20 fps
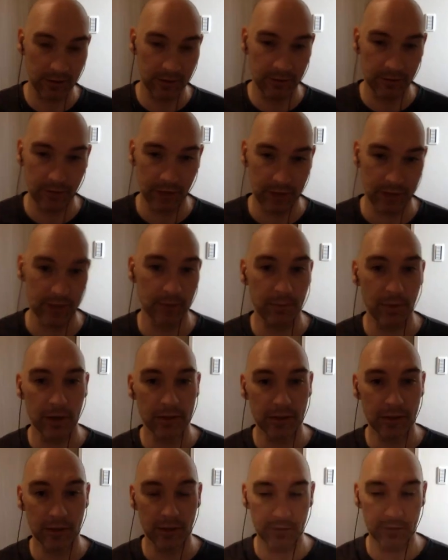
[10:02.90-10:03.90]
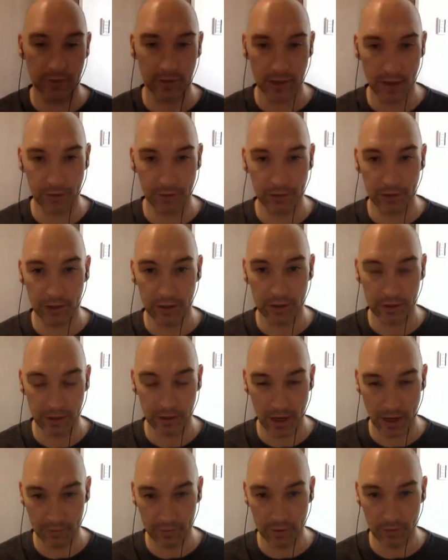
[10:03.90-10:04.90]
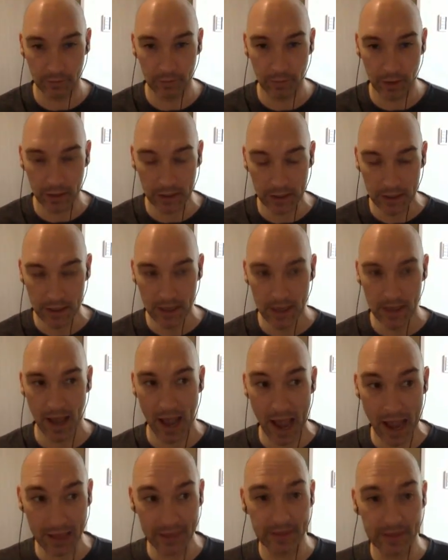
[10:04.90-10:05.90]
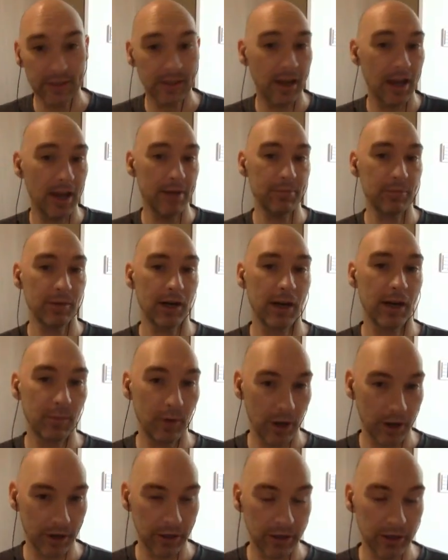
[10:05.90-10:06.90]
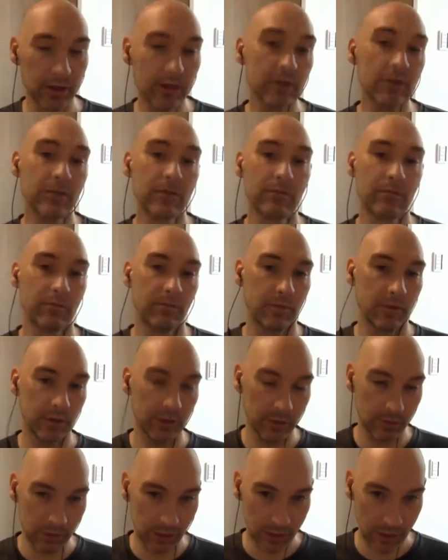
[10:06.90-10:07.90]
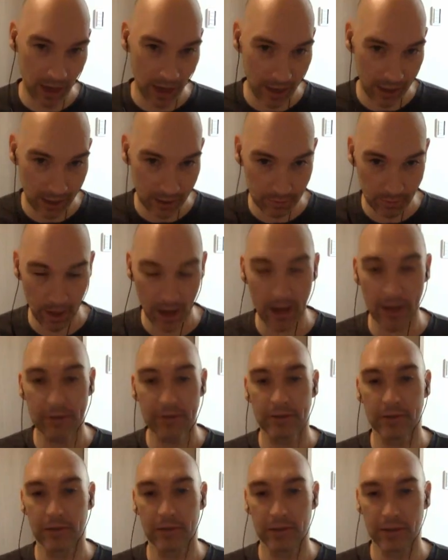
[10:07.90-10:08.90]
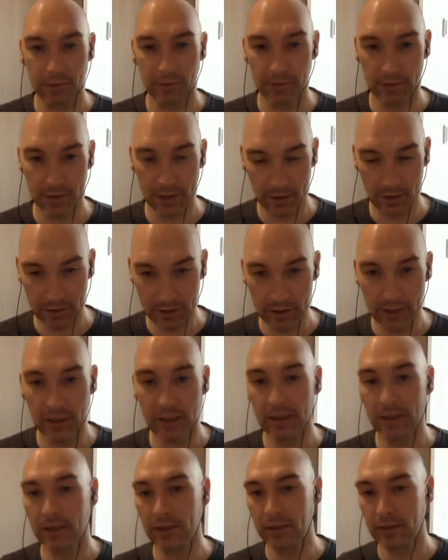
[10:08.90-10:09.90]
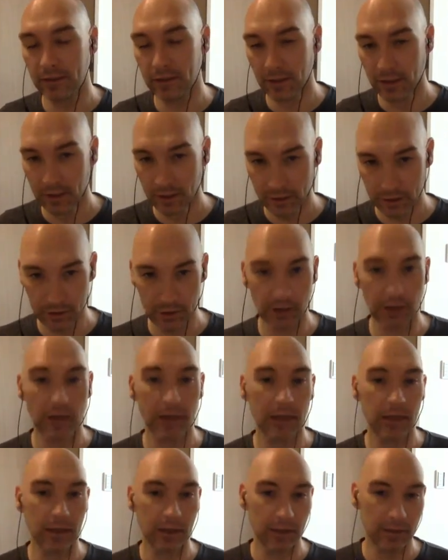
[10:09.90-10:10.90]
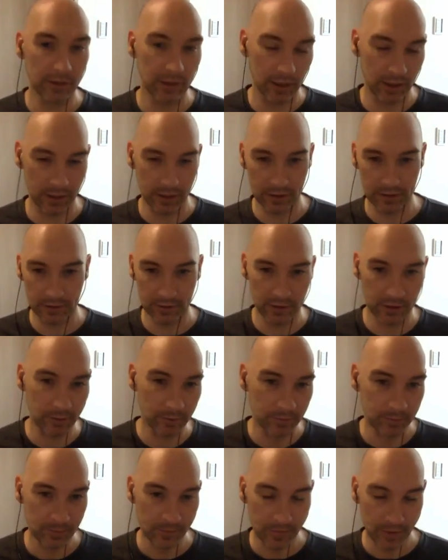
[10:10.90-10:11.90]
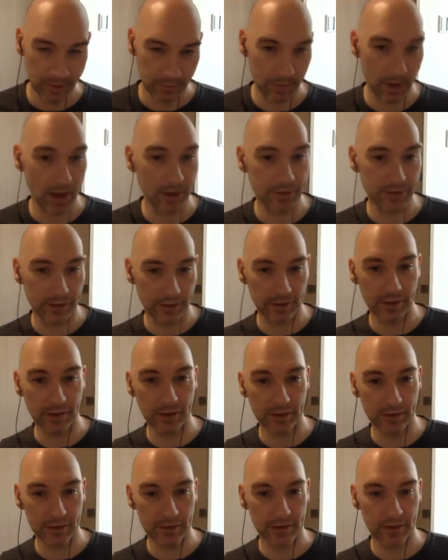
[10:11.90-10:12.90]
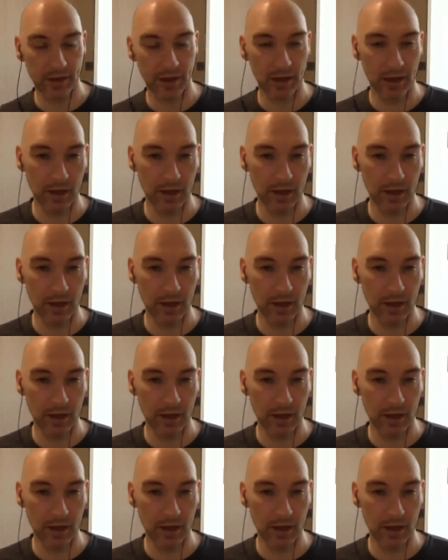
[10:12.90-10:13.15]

the vet's opinion of allowing her to travel. But at the time that I brought her in, the UTI had passed, and she was now eating and drinking and passing things